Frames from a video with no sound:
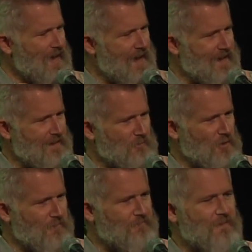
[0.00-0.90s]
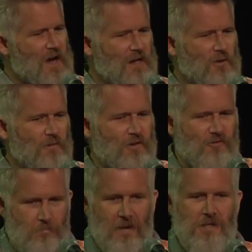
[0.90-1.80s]
And I'm going to follow the
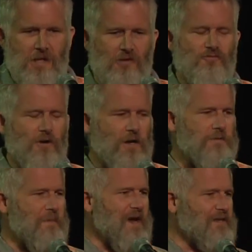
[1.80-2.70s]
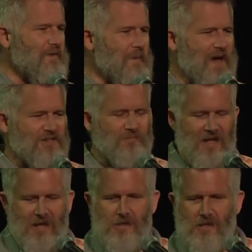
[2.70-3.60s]
mixing trucks back to the batch
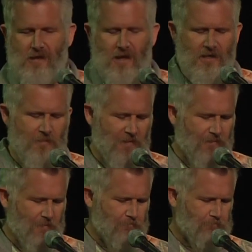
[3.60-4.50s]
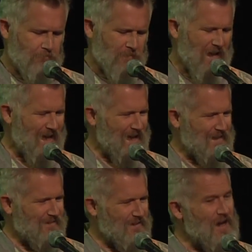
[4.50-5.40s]
plants and document them.
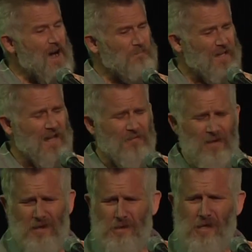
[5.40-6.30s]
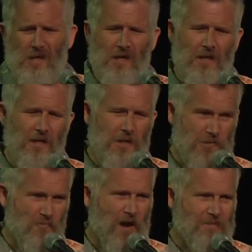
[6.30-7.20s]
And to complicate things, it's
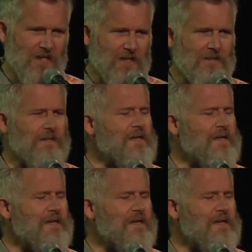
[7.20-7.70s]
Ramadan.